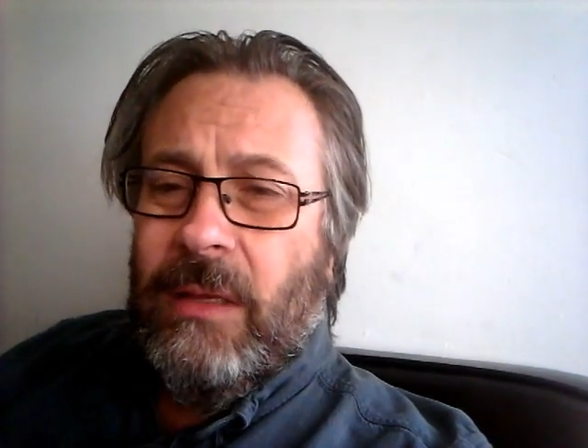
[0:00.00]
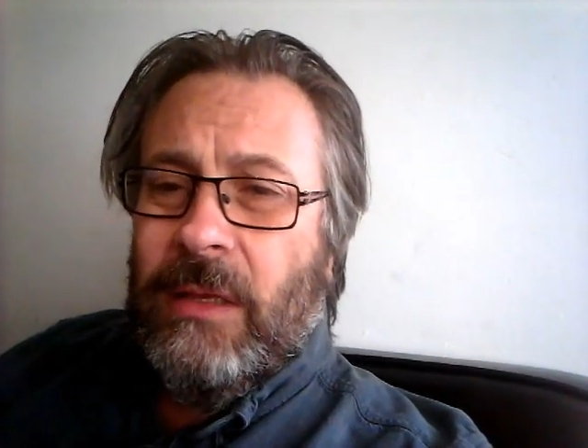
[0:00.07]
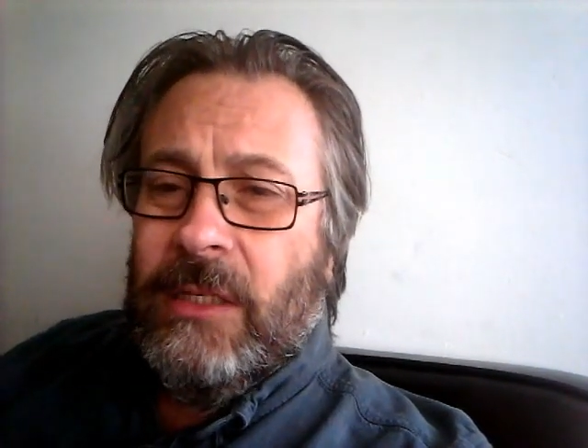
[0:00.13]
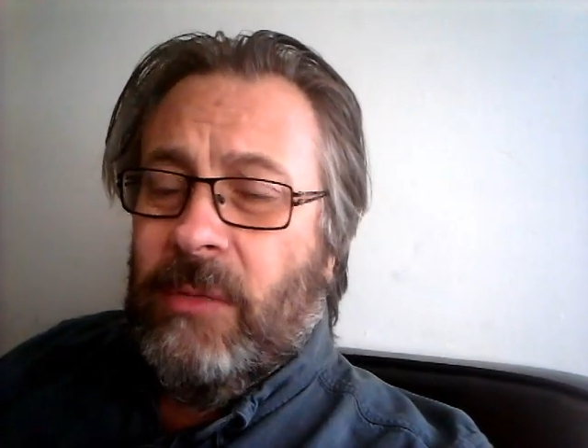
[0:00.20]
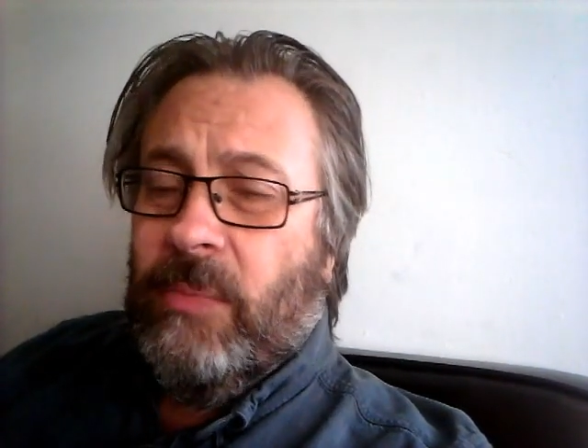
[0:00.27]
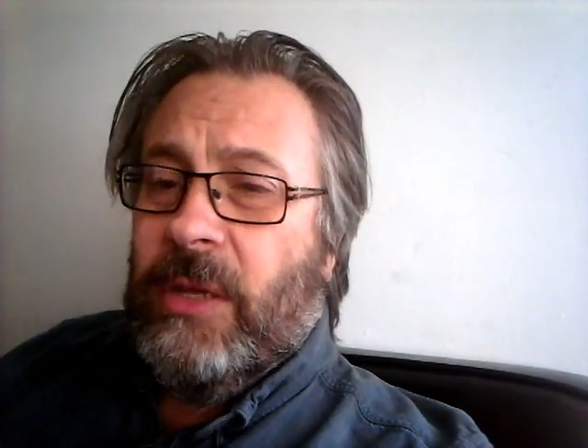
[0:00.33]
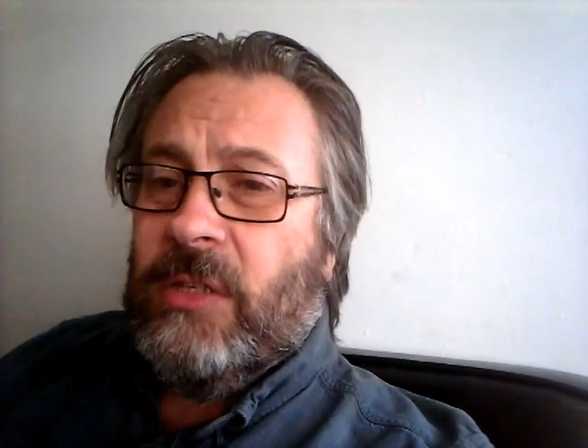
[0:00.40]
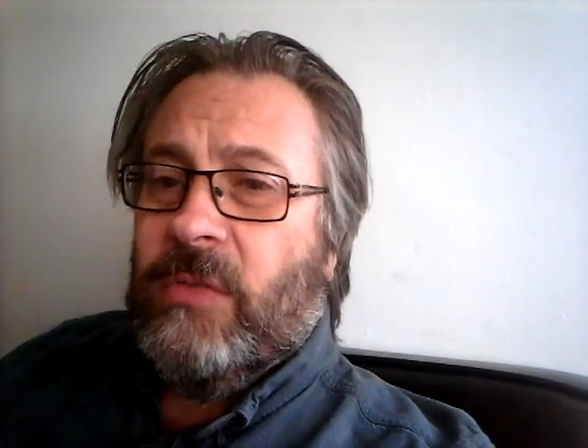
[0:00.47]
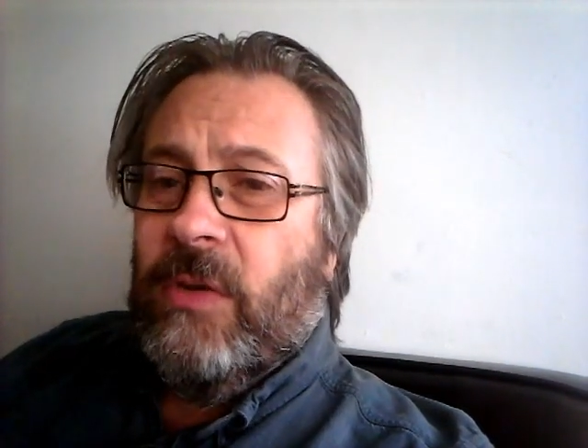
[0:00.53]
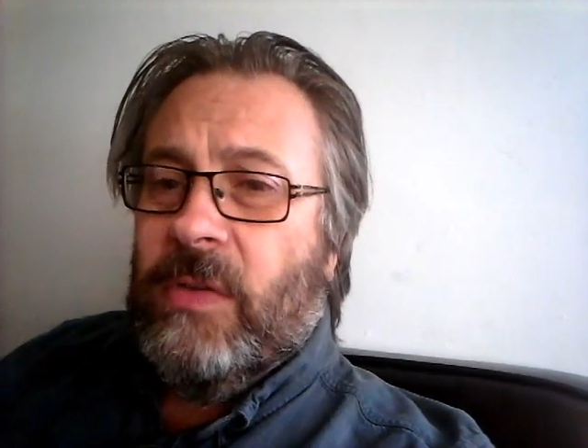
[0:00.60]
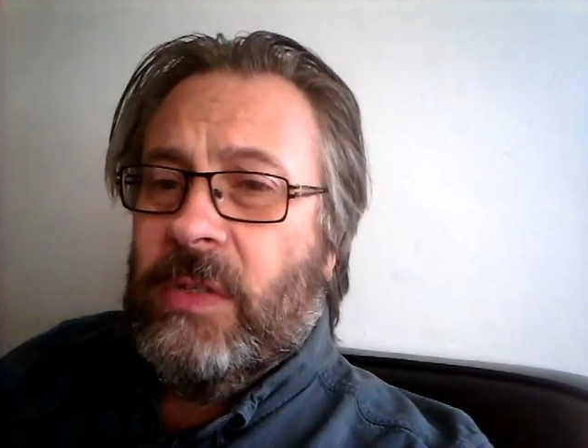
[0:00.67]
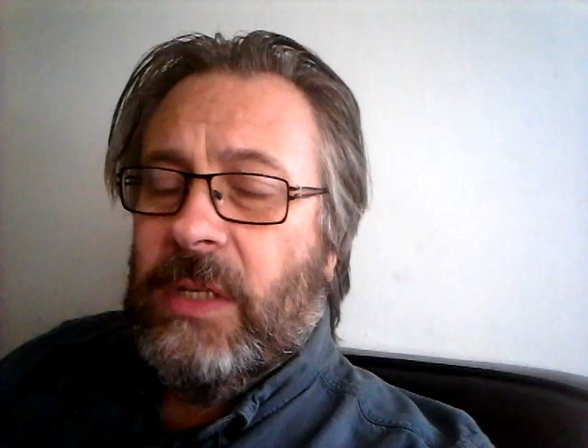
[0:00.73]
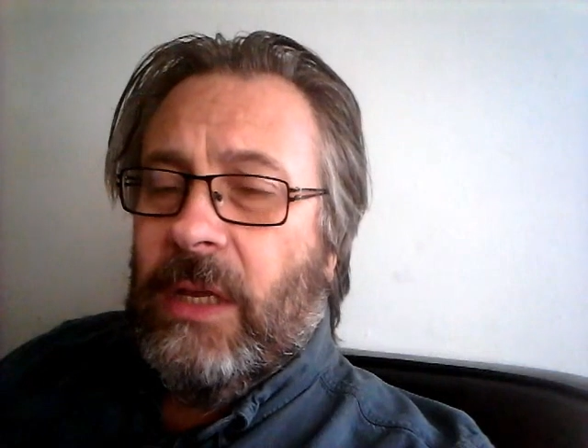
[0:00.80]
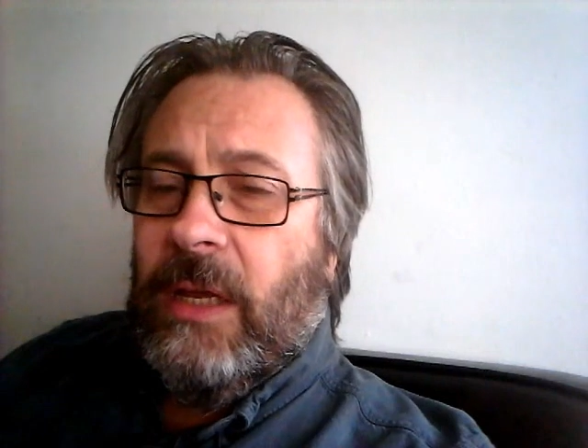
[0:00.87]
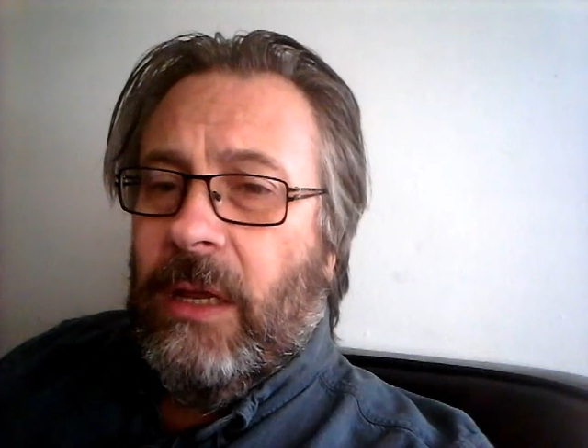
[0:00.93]
is the best way
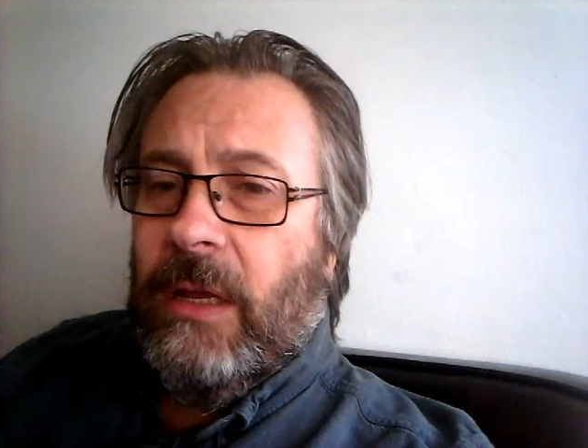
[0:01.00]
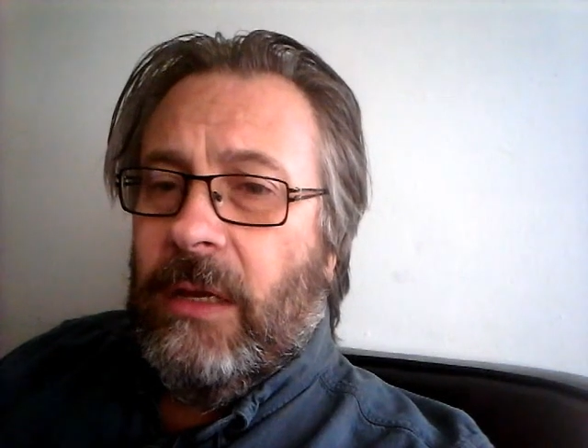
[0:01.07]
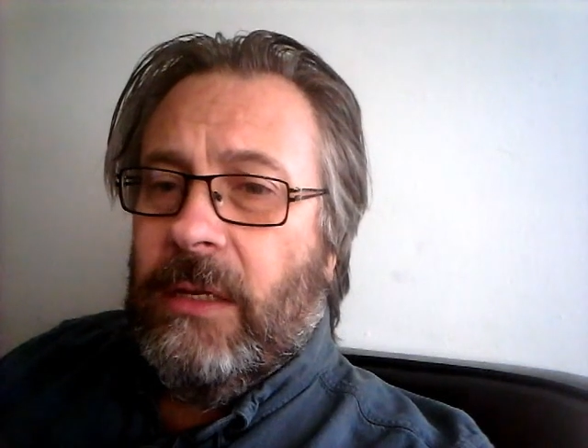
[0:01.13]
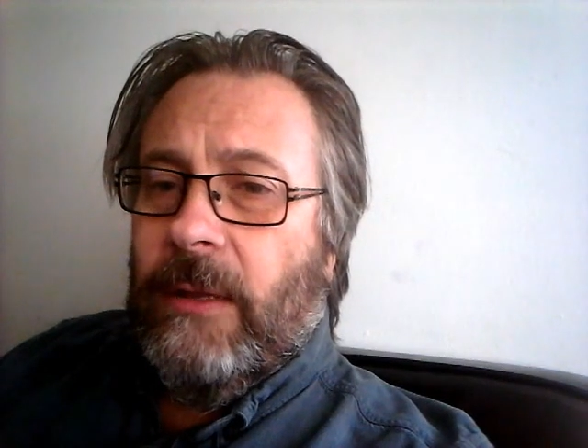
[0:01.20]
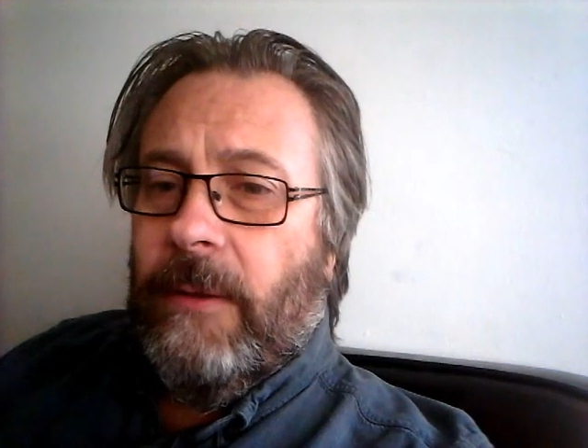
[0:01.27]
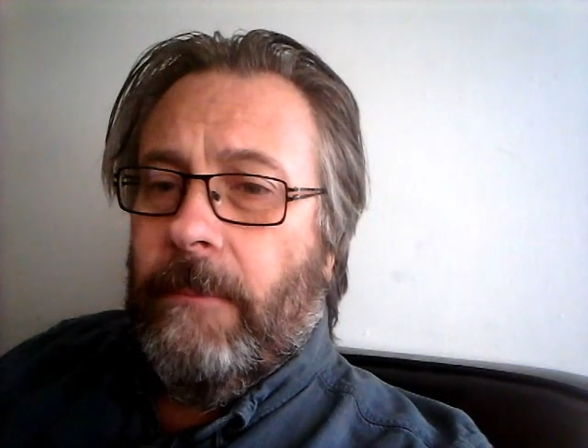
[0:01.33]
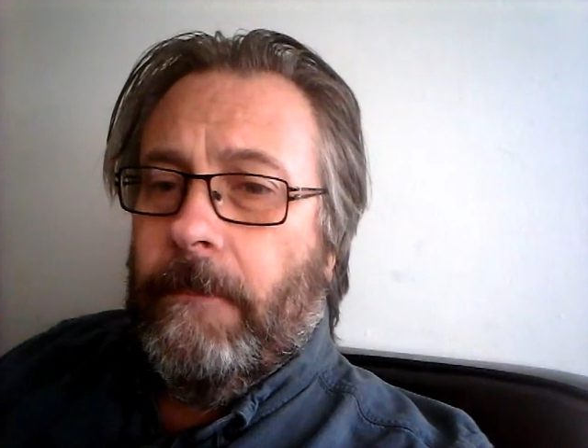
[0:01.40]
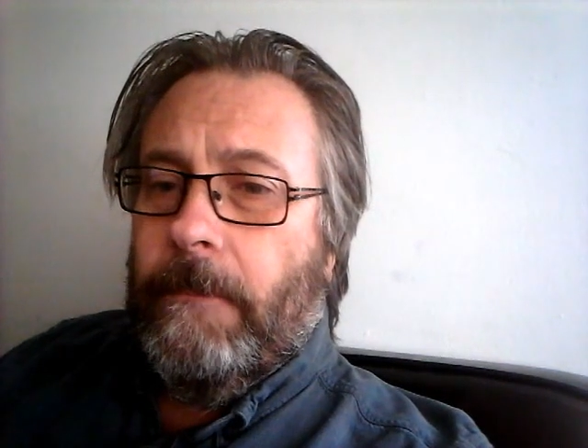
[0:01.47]
of saying it.